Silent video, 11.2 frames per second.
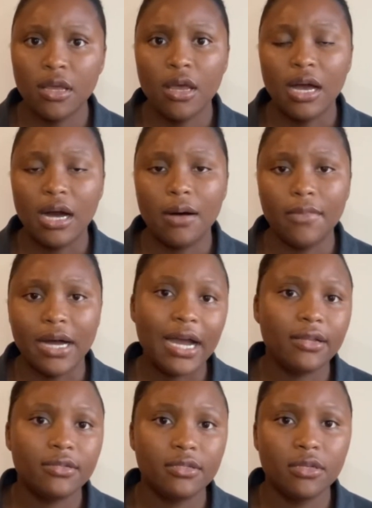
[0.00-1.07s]

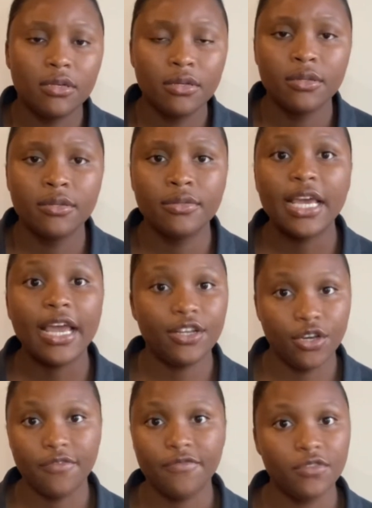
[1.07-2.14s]
at the end of